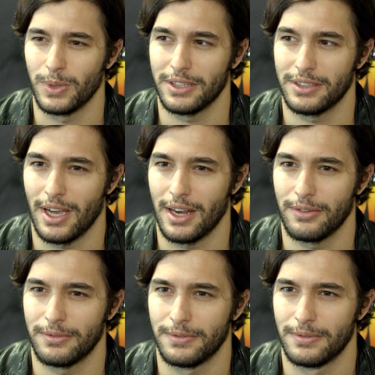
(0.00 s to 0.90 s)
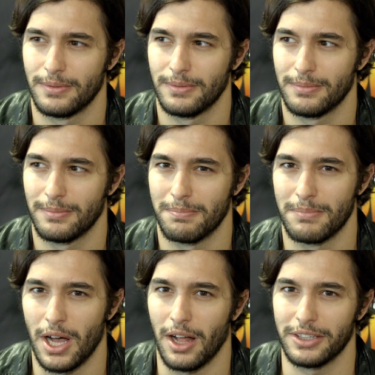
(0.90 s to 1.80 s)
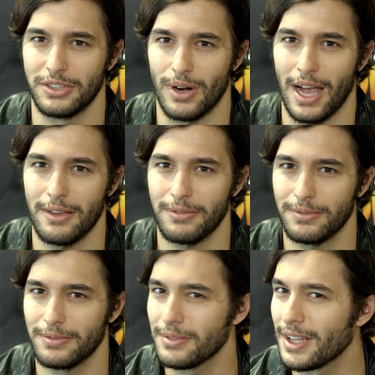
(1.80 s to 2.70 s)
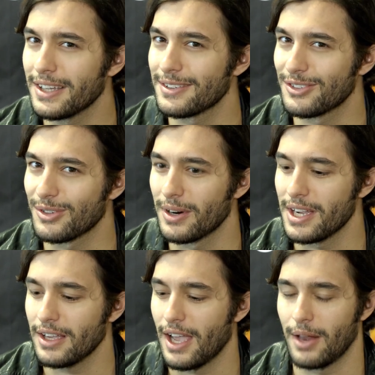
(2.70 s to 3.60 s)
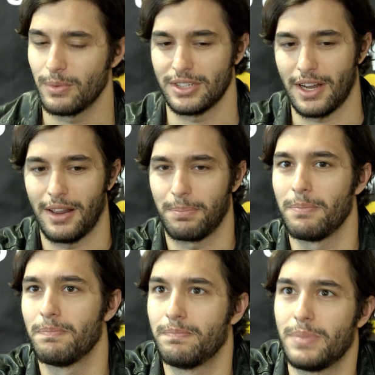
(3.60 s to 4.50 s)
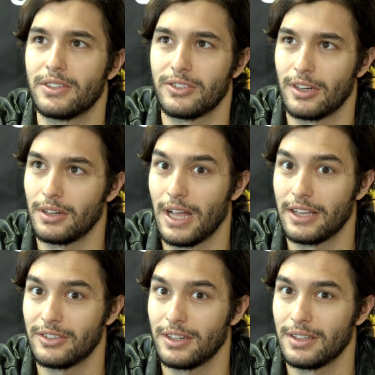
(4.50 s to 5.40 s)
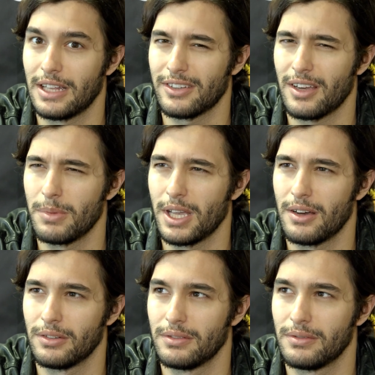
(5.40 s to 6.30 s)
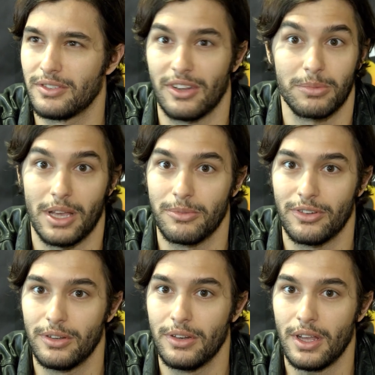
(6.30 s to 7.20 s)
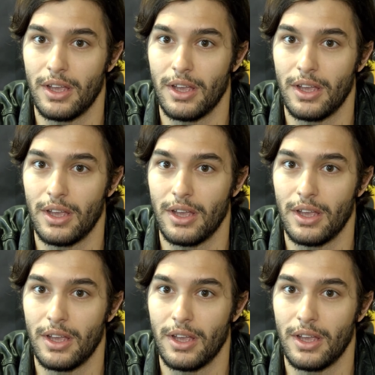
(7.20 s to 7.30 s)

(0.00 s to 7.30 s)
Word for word: weird kind of Mulholland Drive-like story, and we shot it up in Big Sur last year, and that's coming out sometime soon.